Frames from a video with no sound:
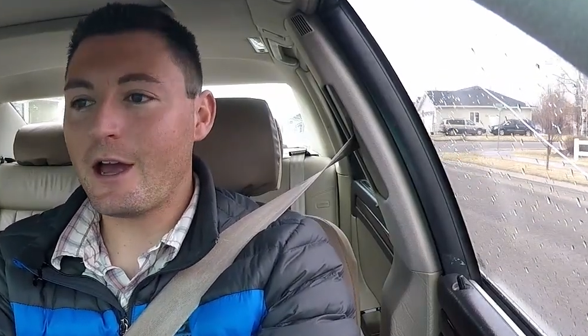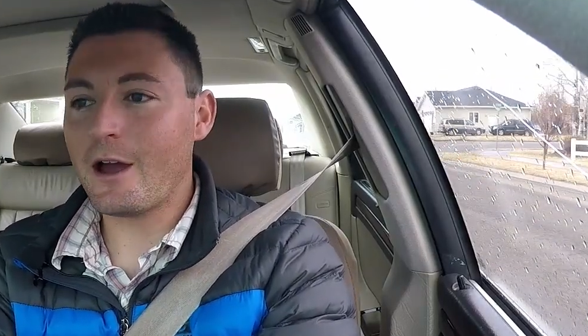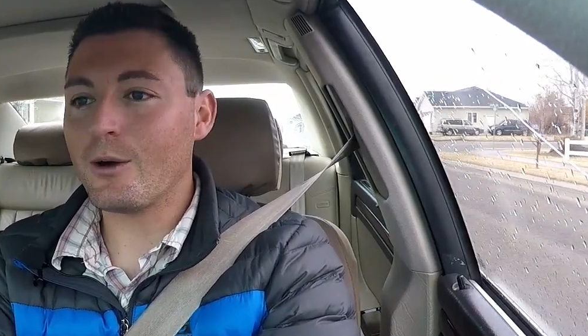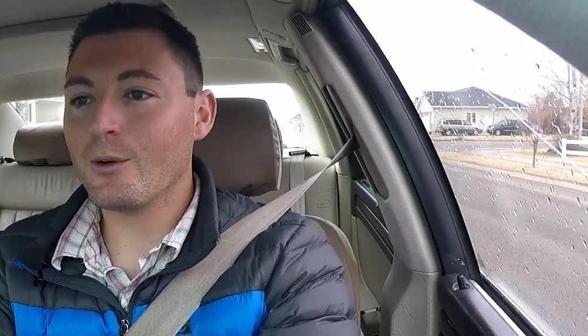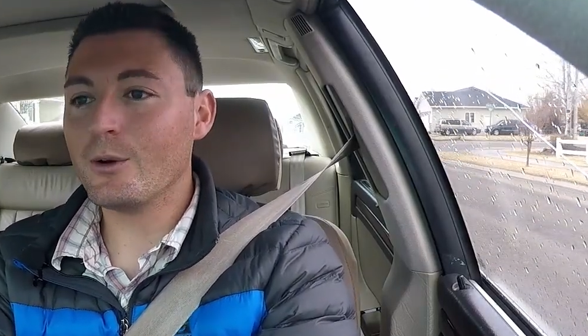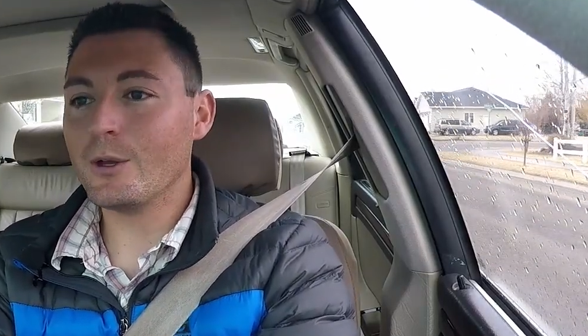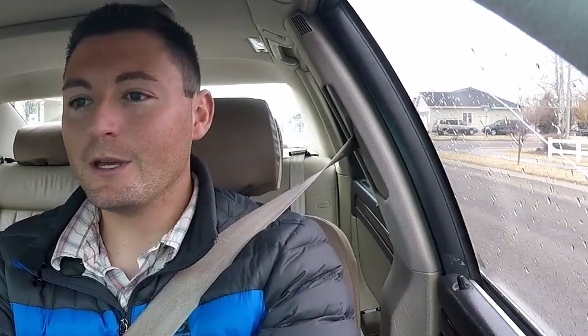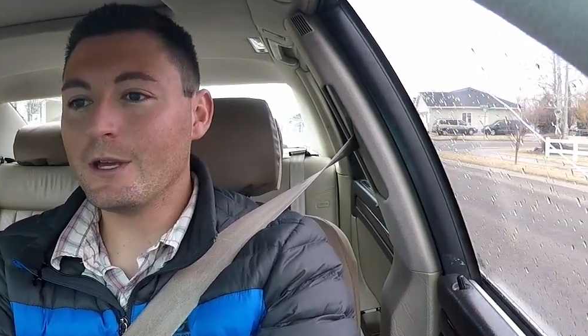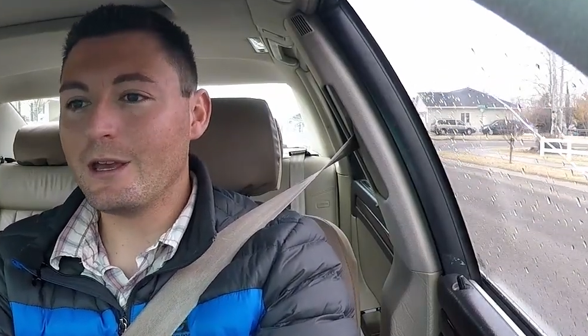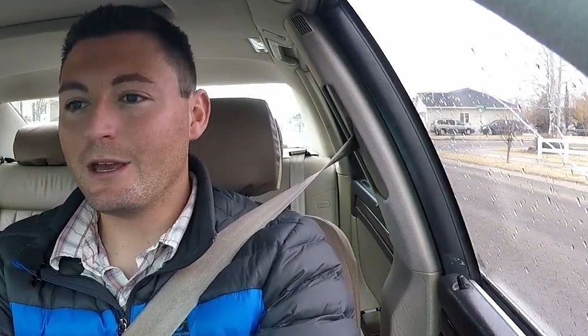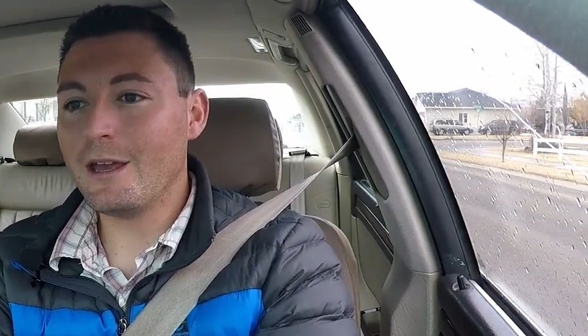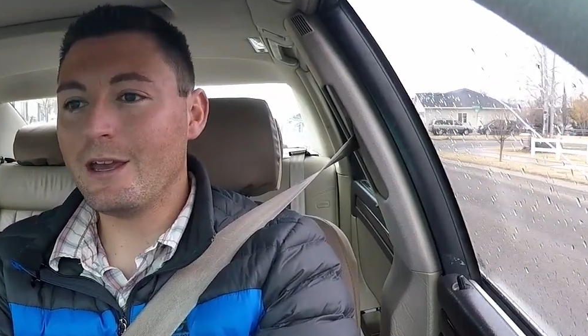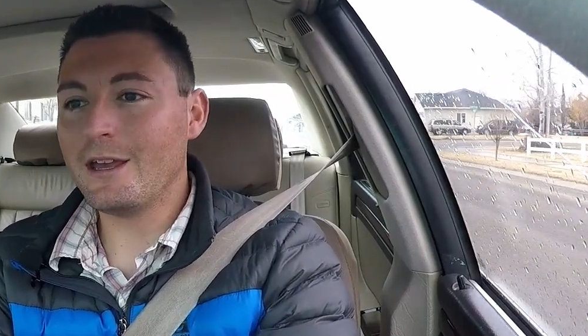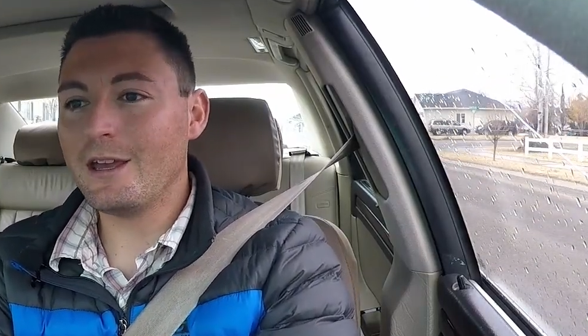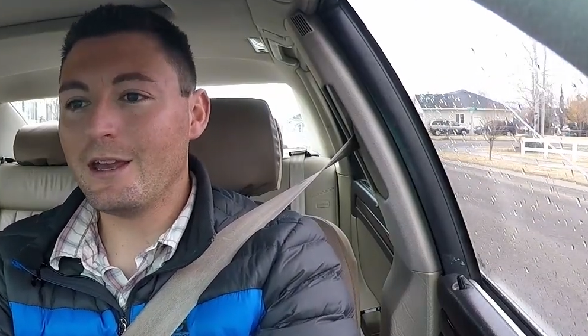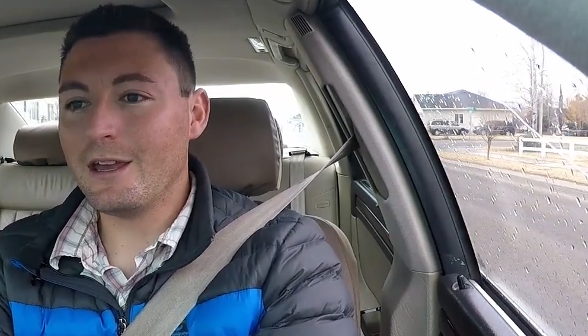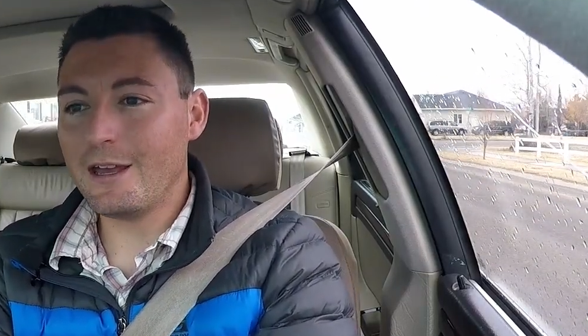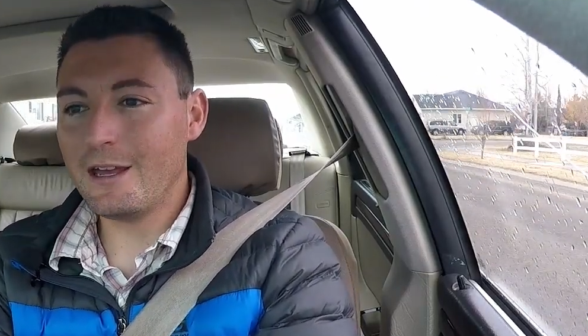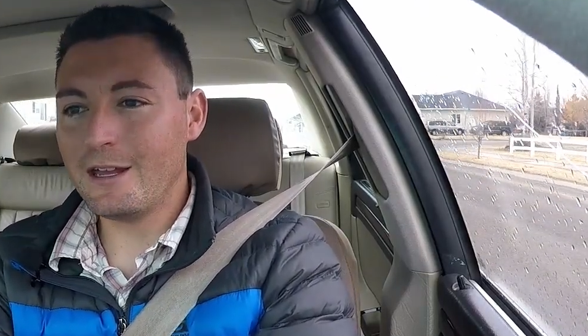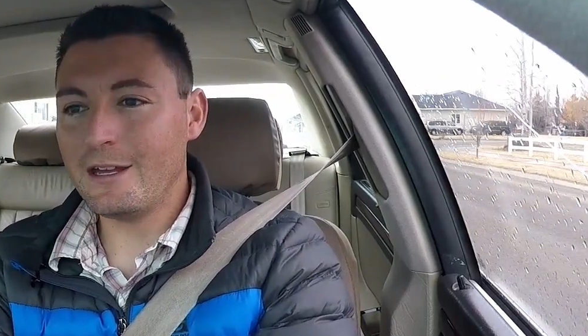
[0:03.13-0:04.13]
Audi
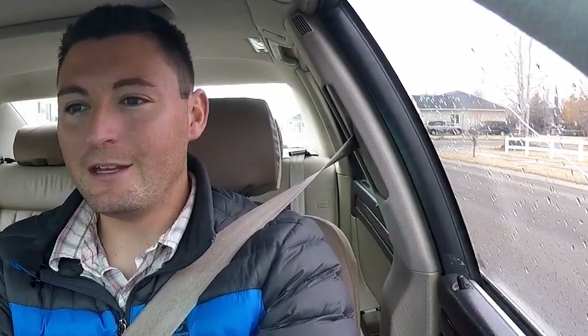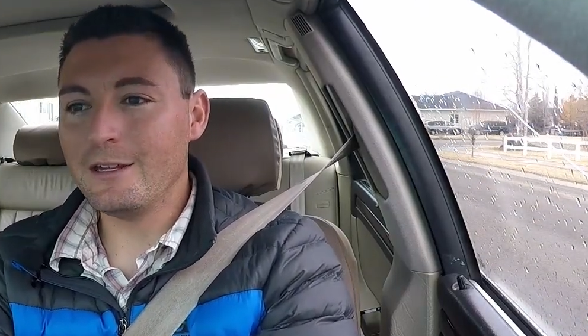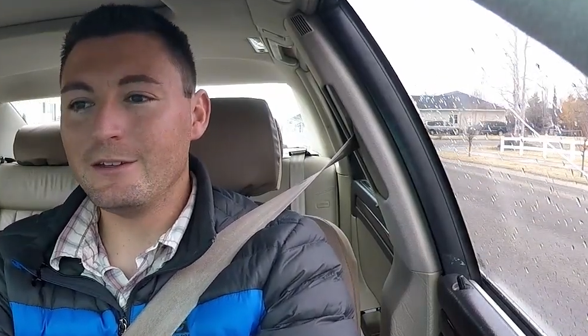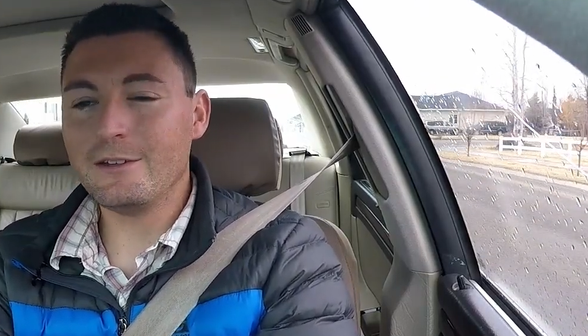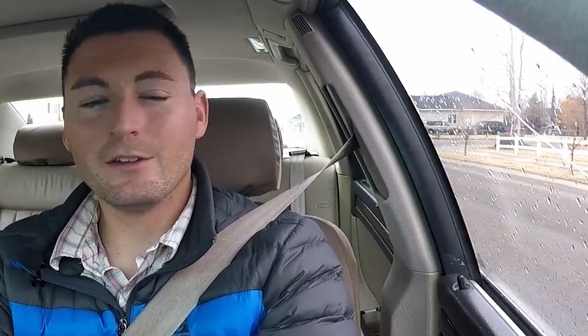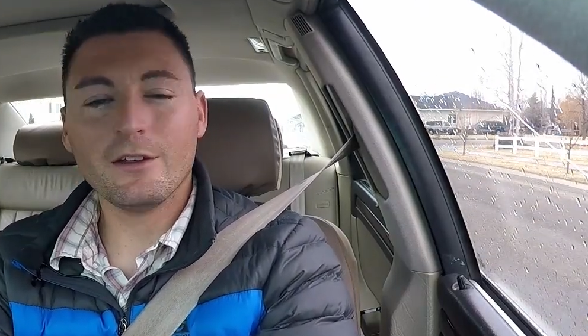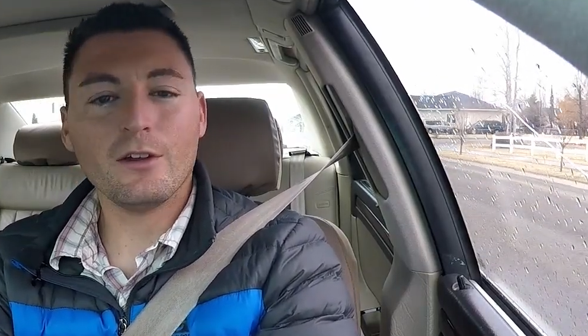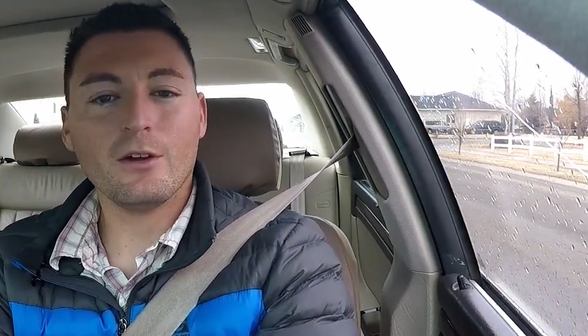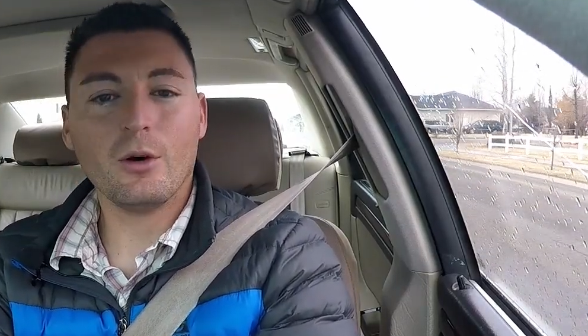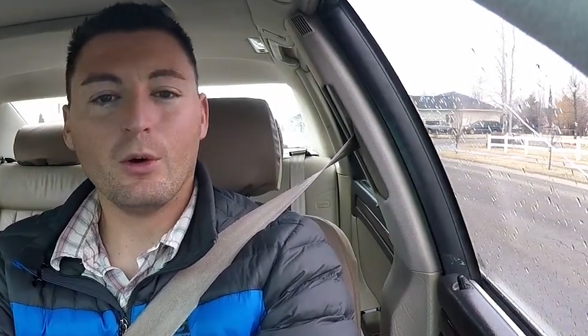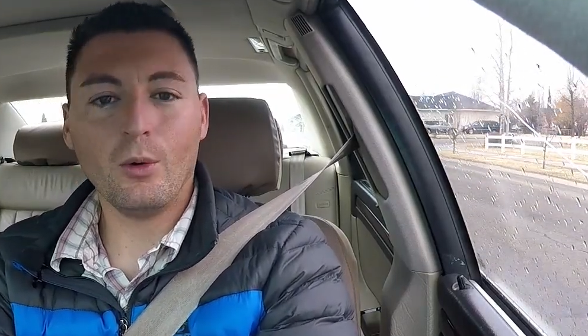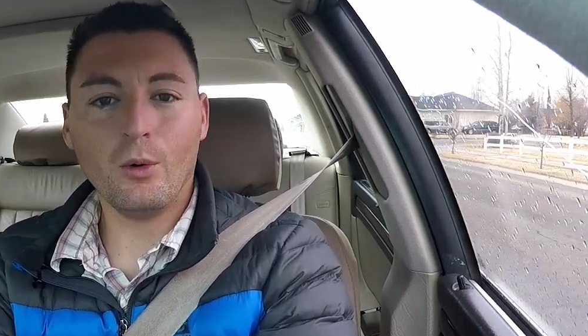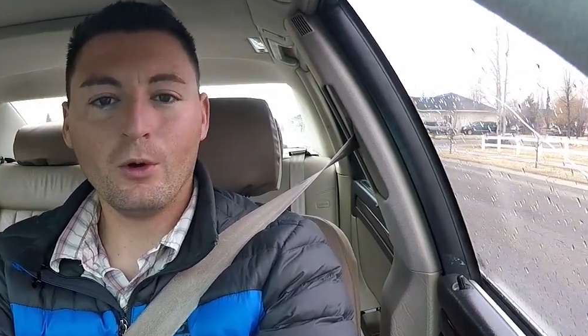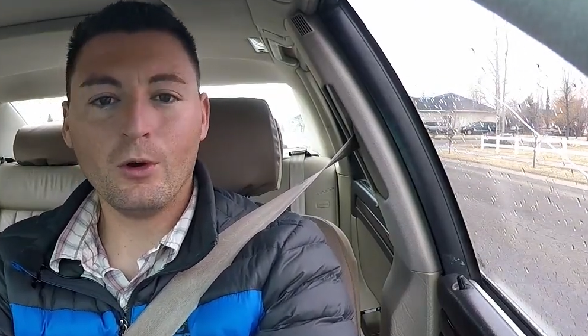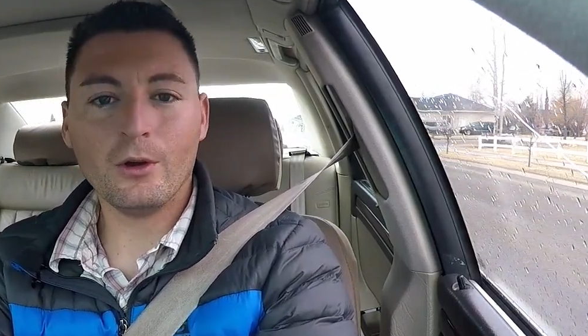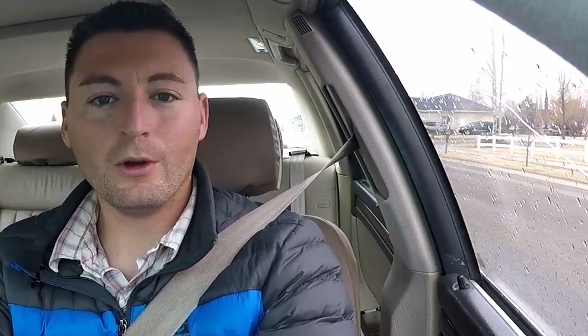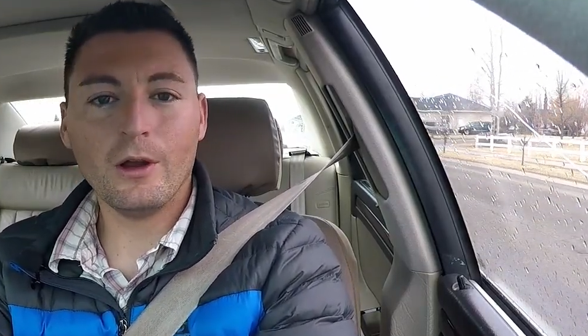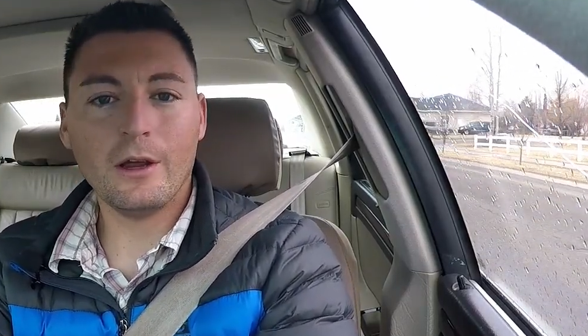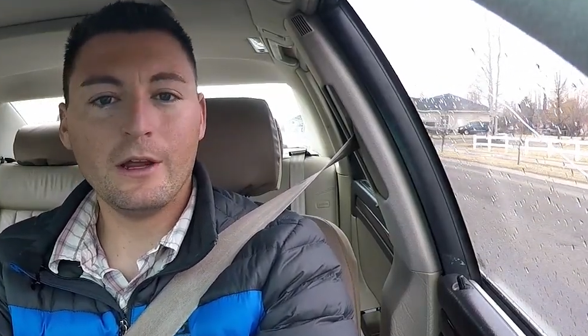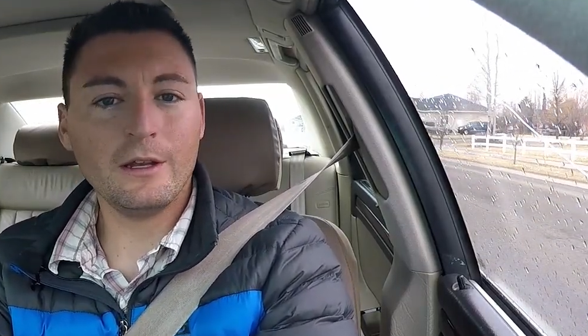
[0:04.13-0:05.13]
A8
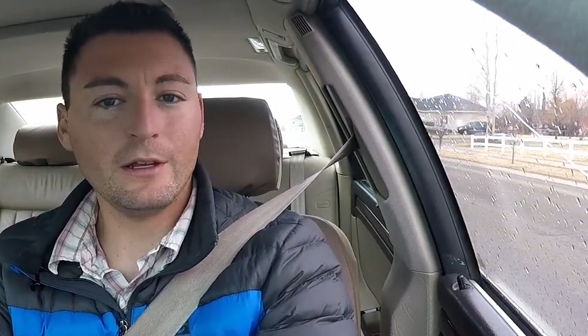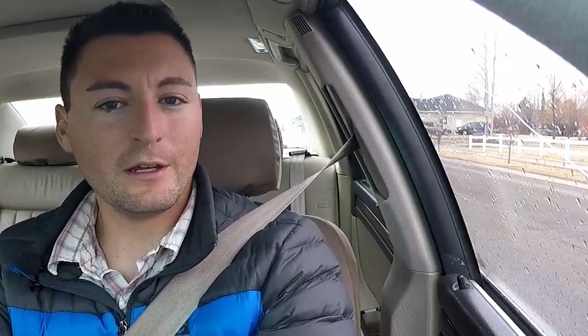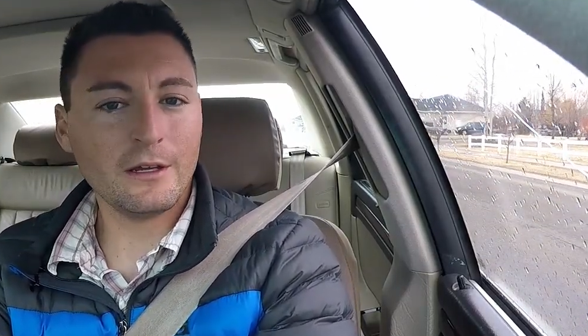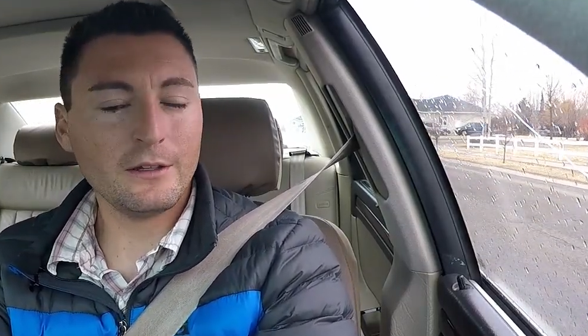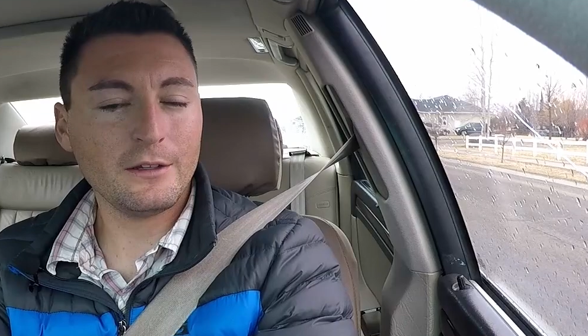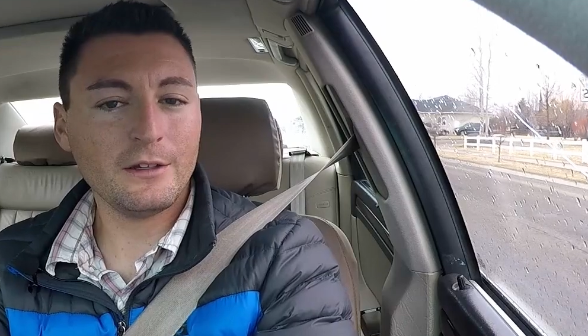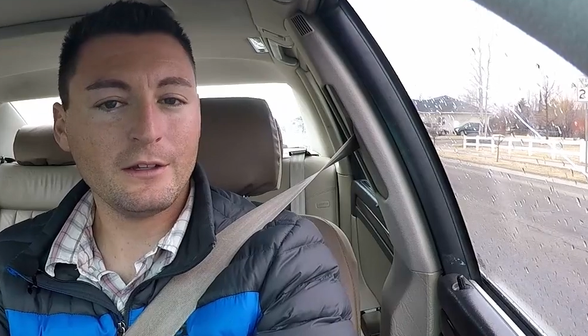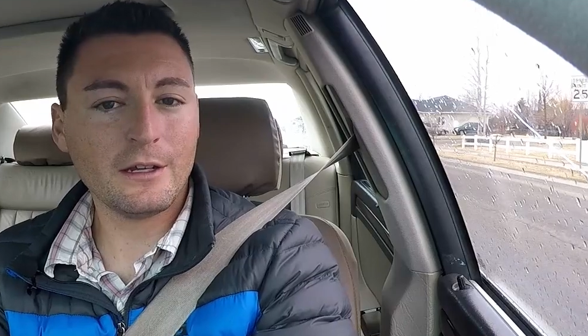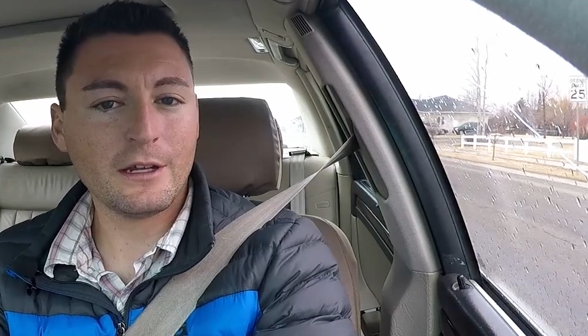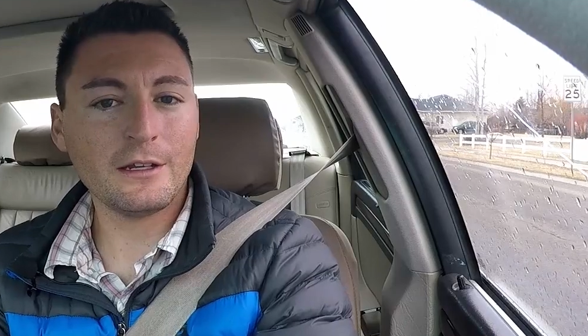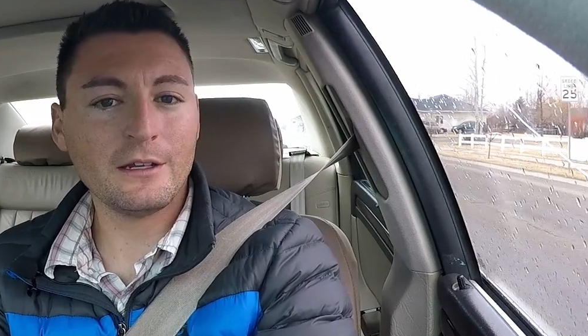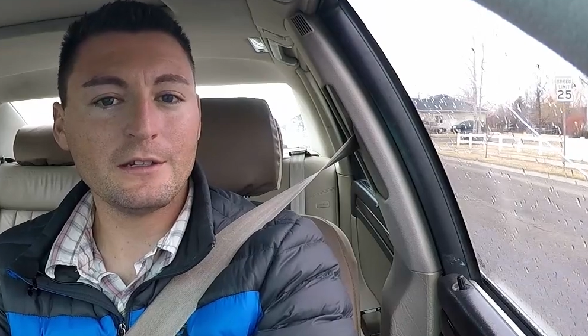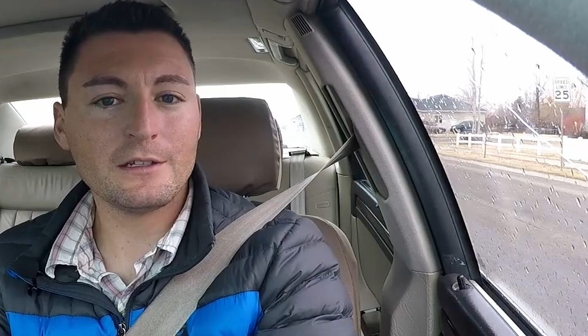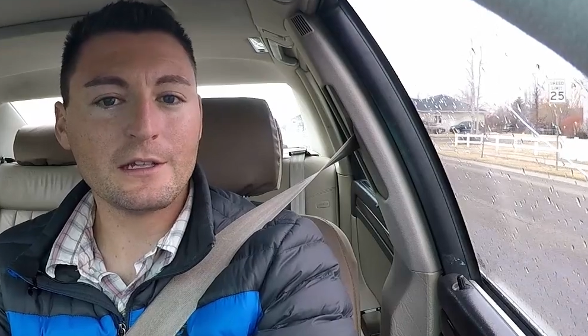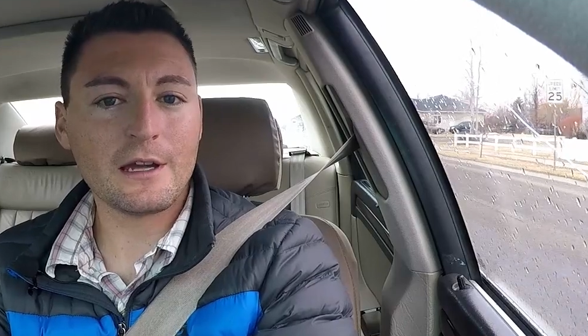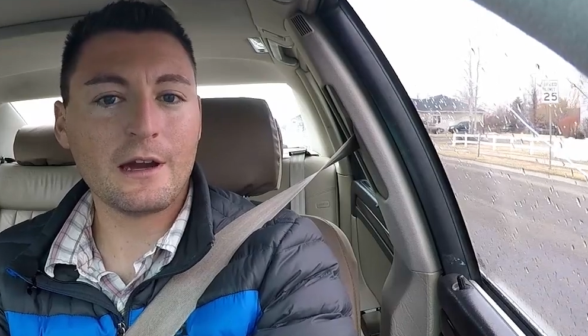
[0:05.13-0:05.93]
or a 1990s